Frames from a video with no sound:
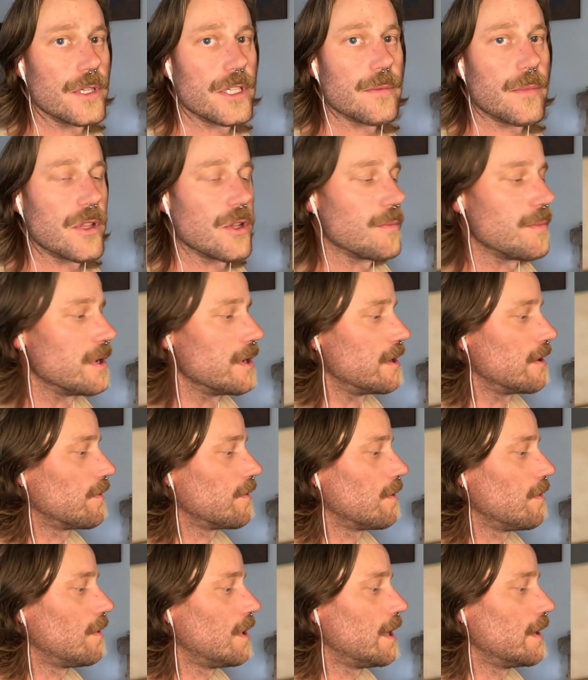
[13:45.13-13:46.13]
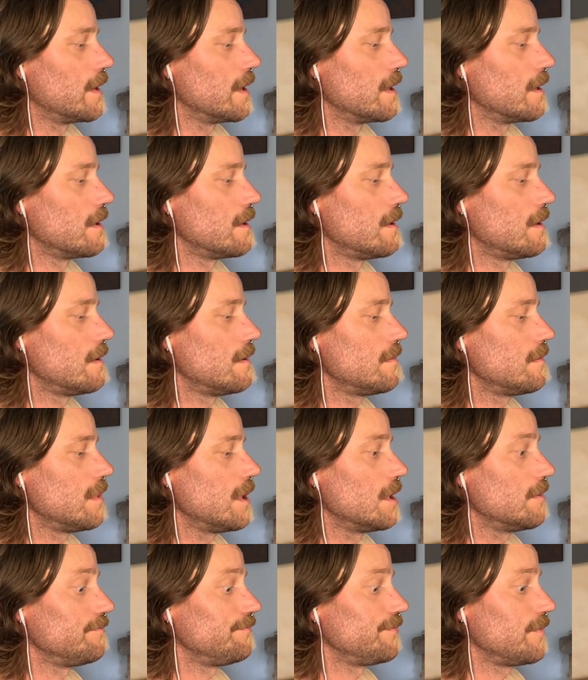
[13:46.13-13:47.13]
with some other bearings for a while there,
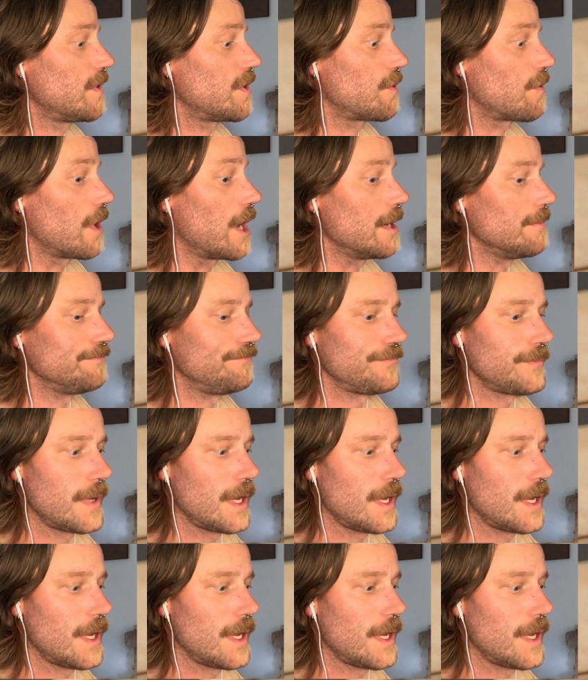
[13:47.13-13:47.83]
but it's great.